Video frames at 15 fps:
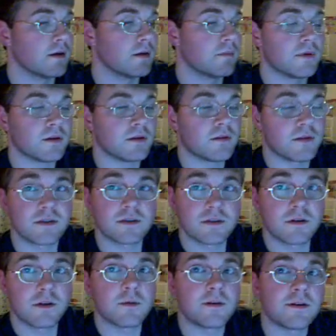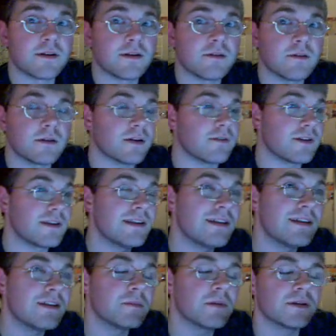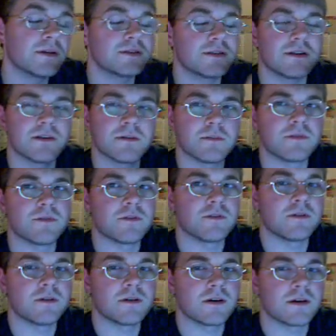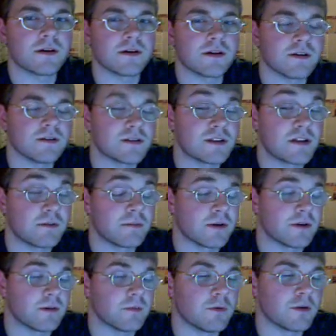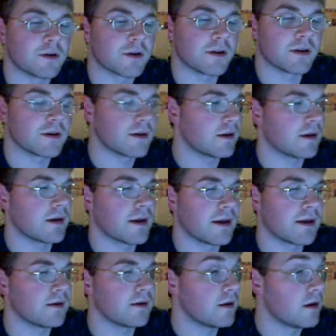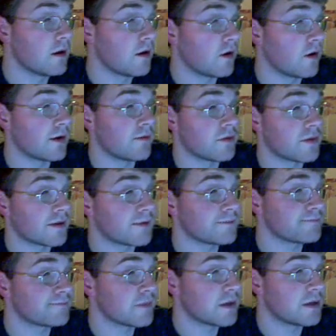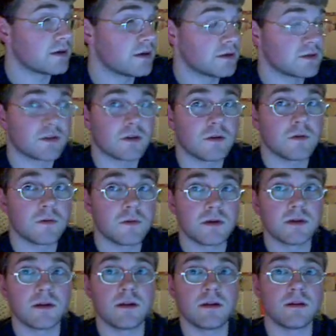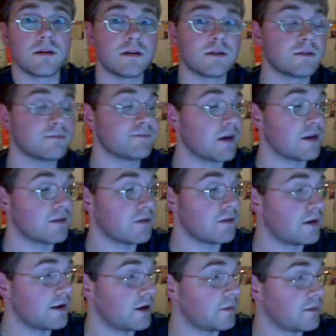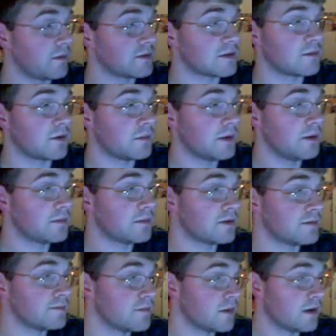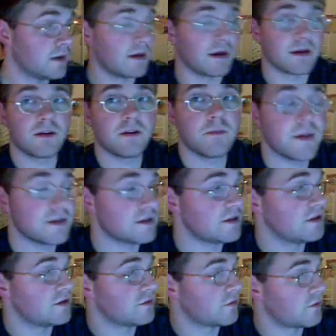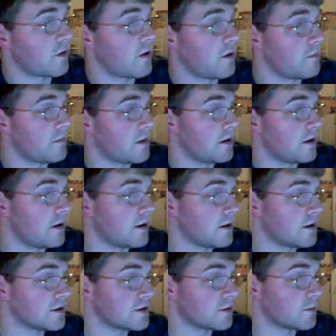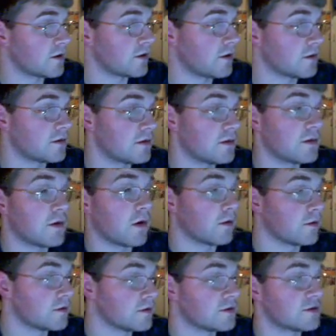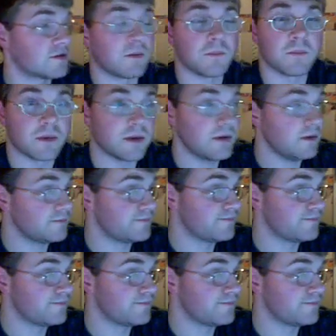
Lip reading: But things are going well now, and I have a little bit of time before I start back up working again on everything. So I thought I'd help out some more people. I got a message from someone called godstomper,